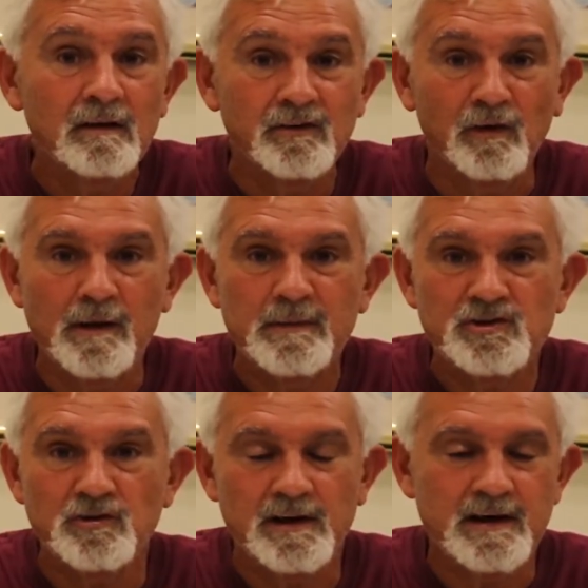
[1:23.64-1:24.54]
So let me
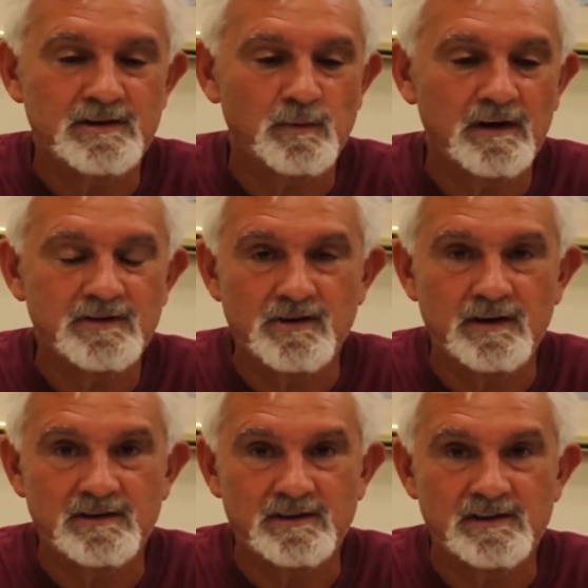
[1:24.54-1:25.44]
show you guys around so you
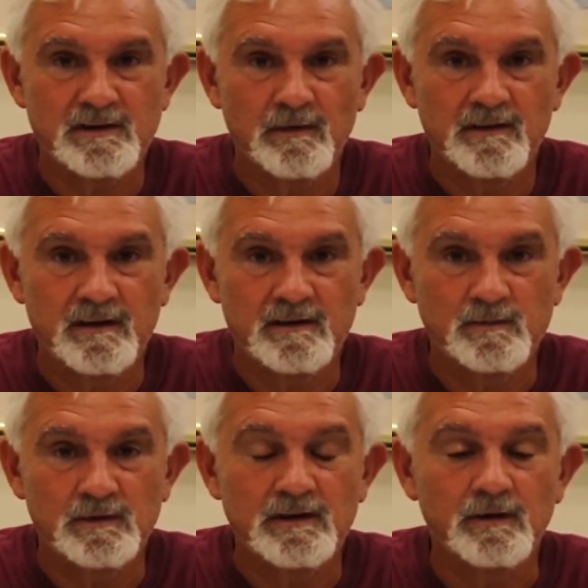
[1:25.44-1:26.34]
can see some of the things
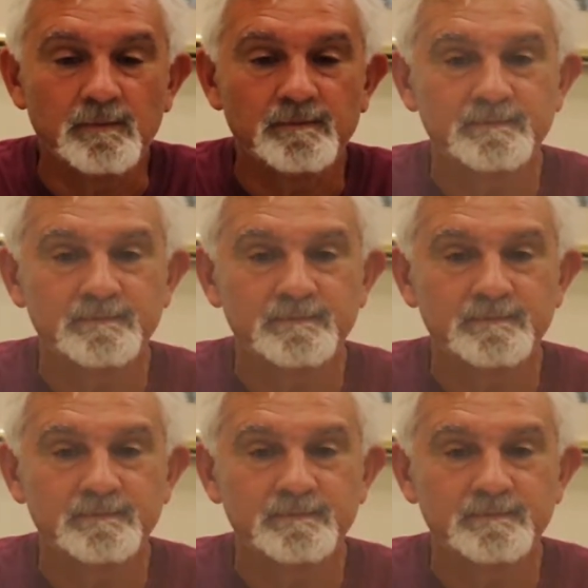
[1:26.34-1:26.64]
we do.